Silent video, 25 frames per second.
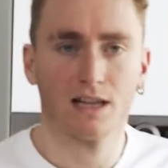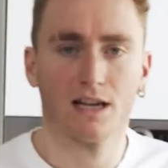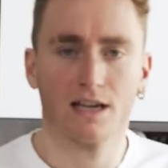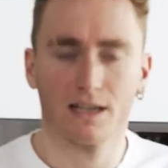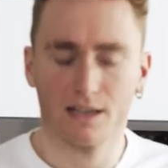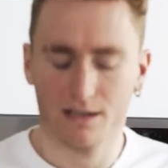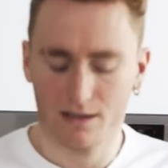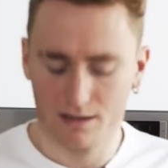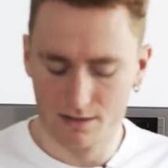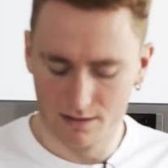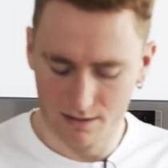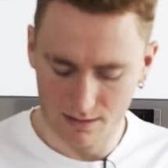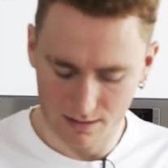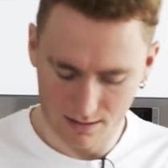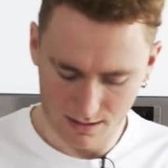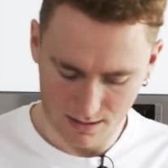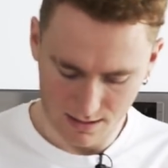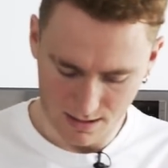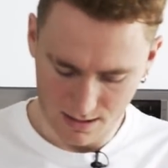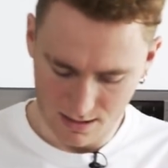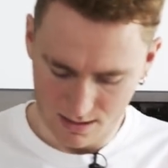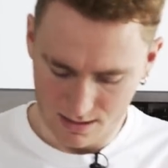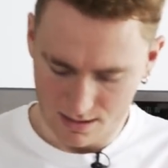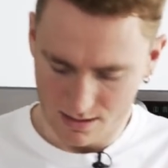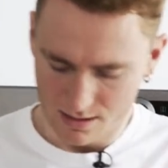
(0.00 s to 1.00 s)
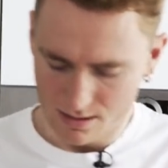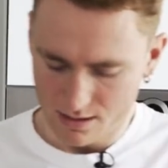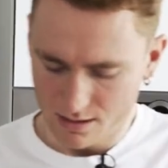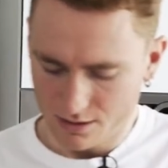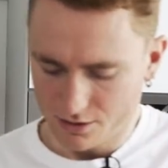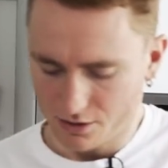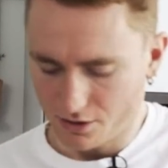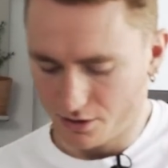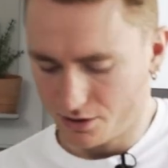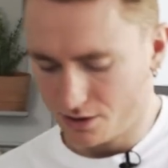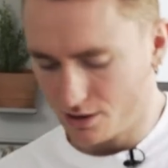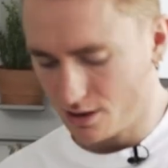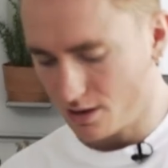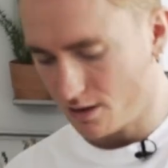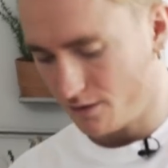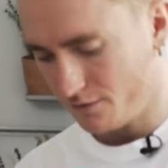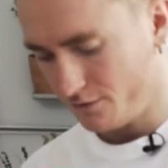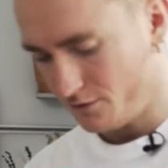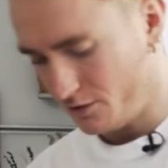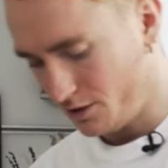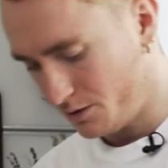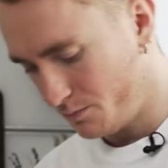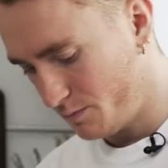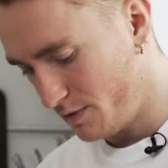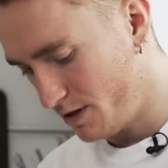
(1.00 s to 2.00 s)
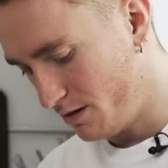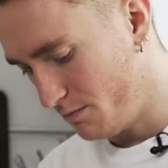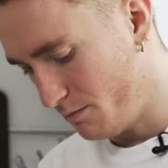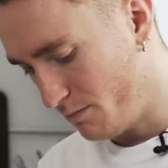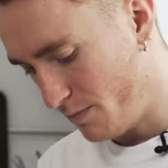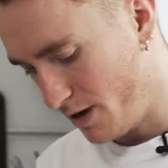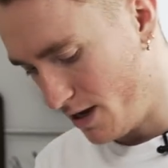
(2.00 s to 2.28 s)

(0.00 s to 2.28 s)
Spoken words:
like just after it's been